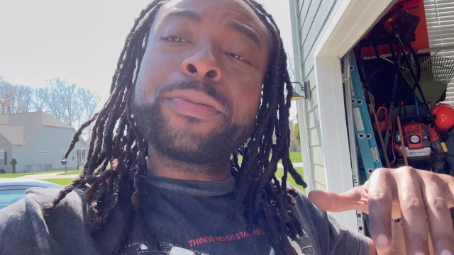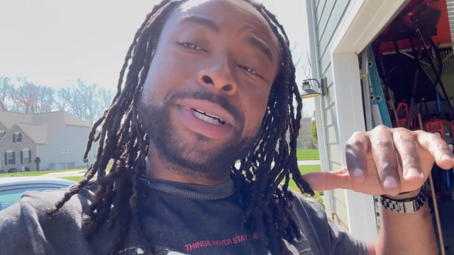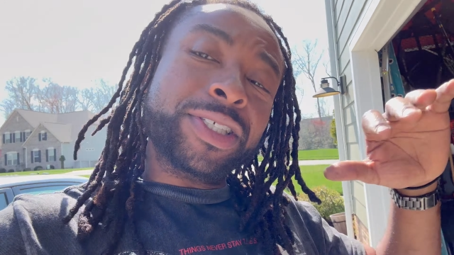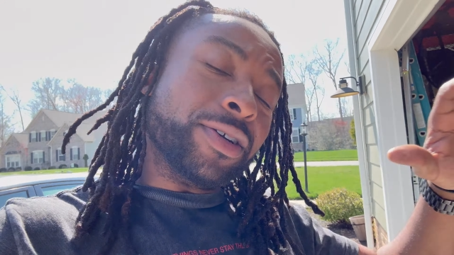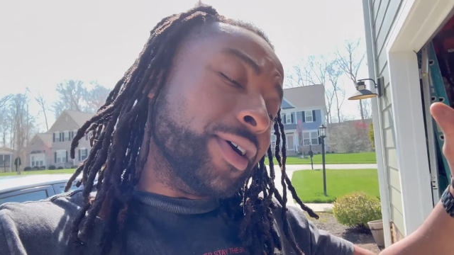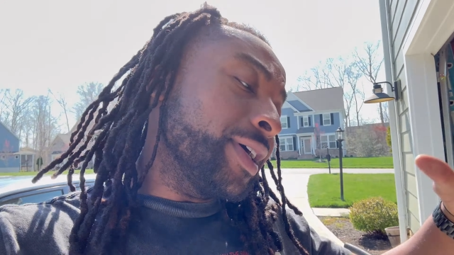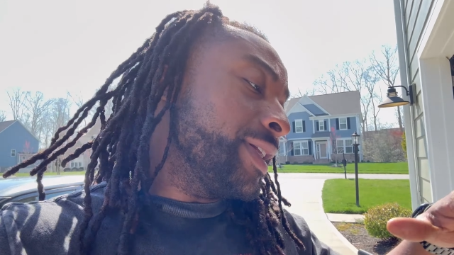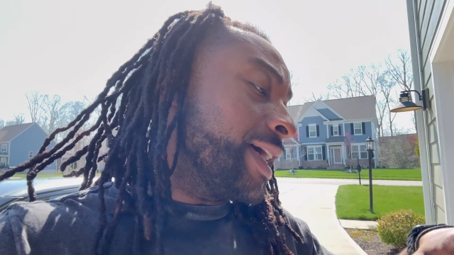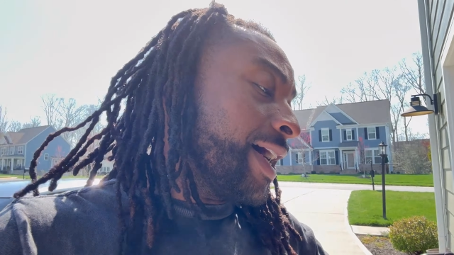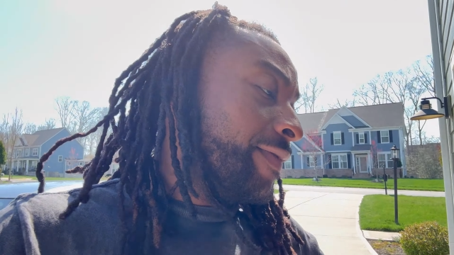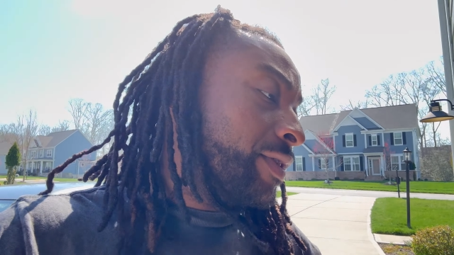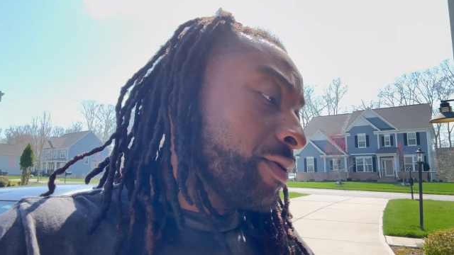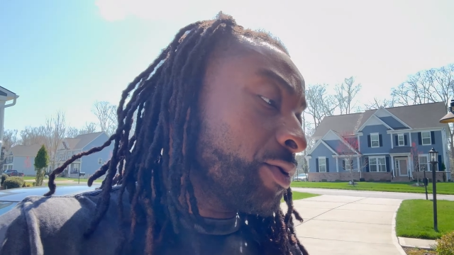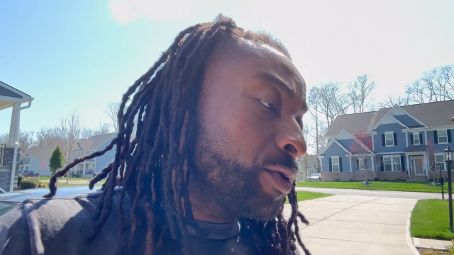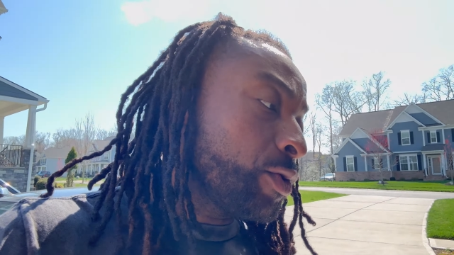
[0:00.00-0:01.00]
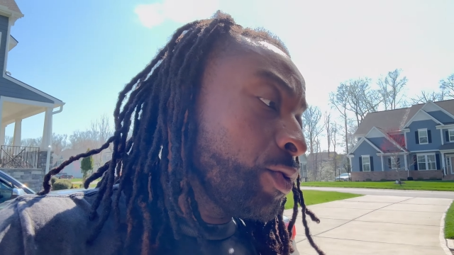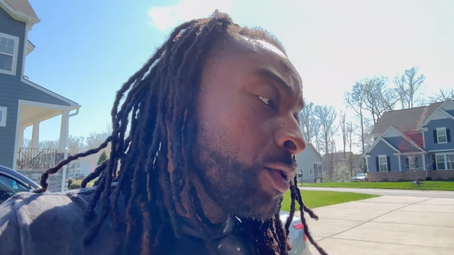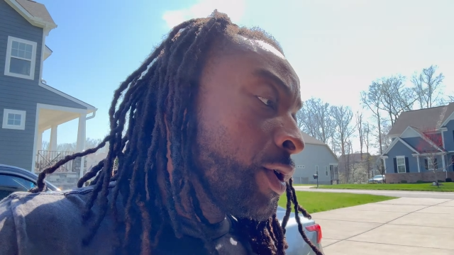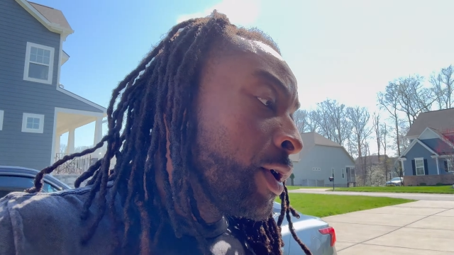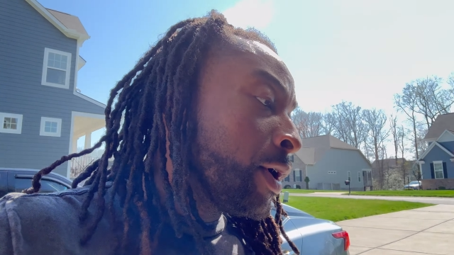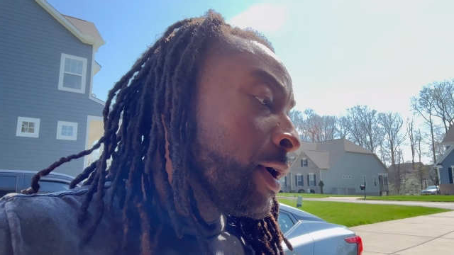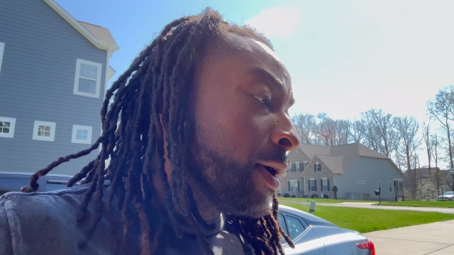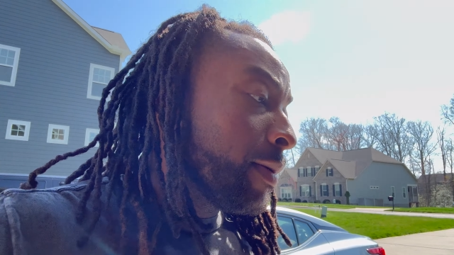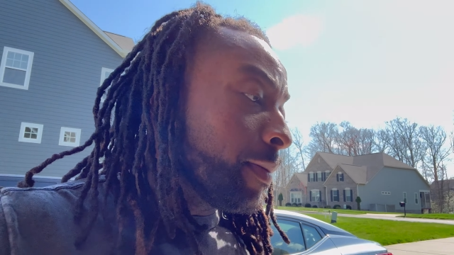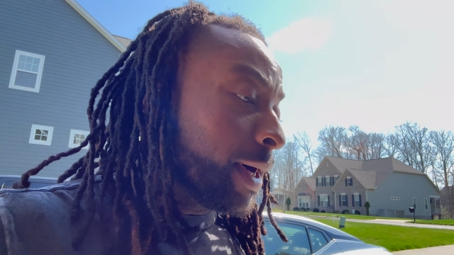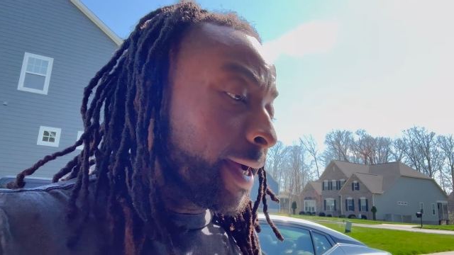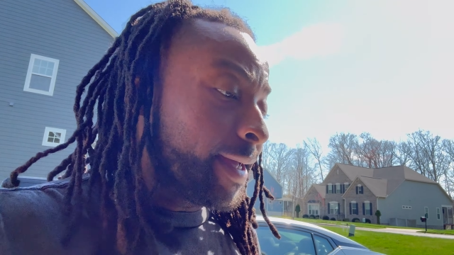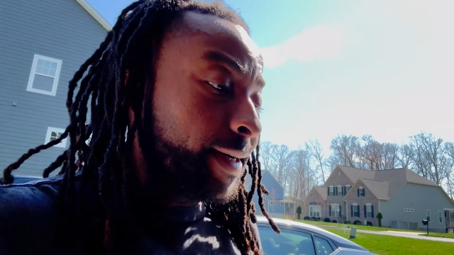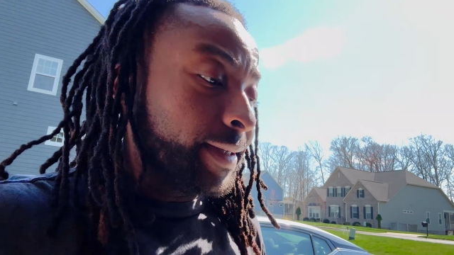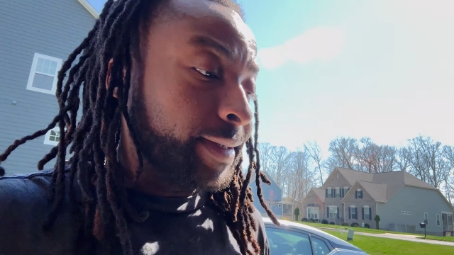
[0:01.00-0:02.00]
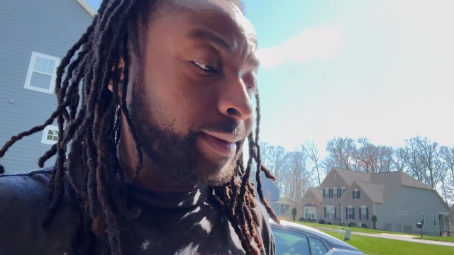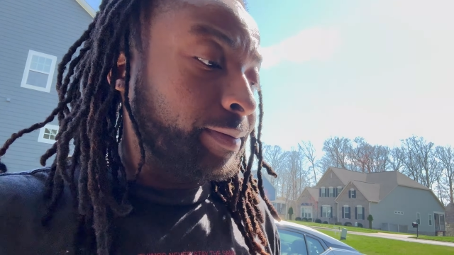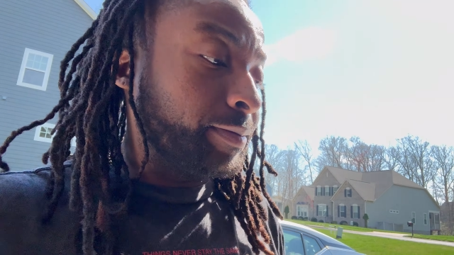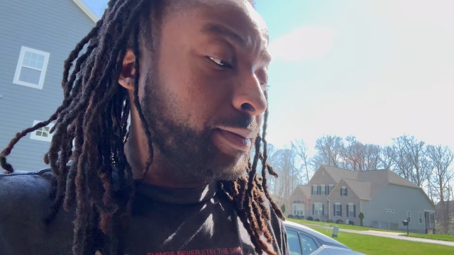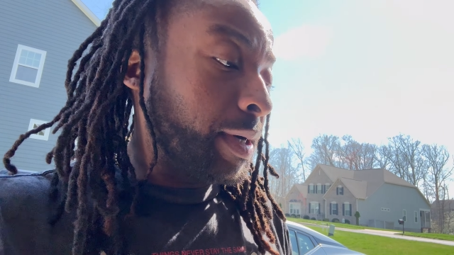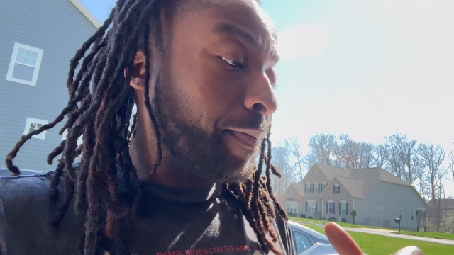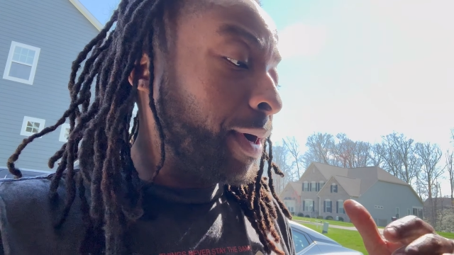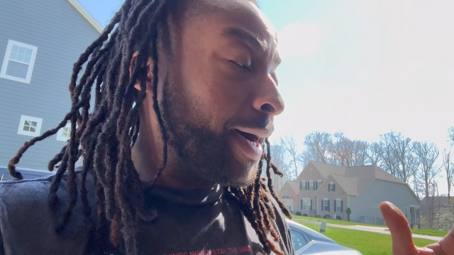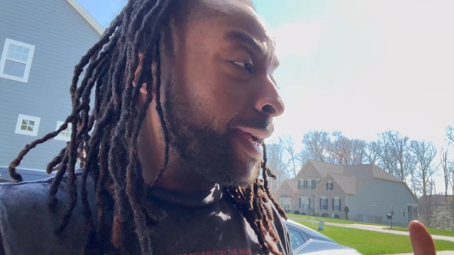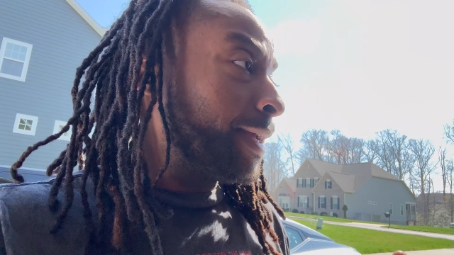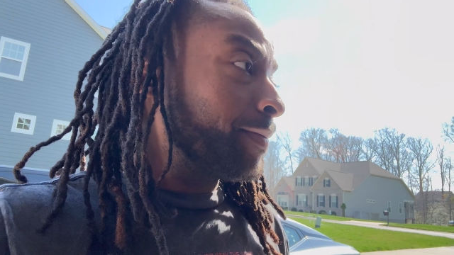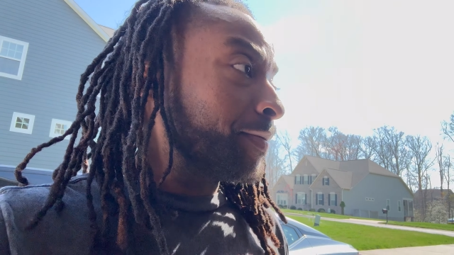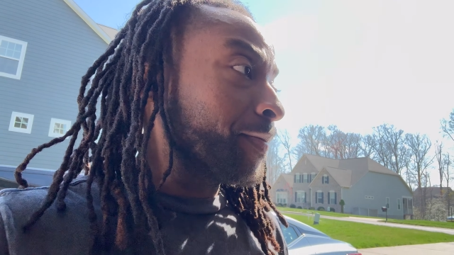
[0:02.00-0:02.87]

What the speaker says: I started diving through my my bike,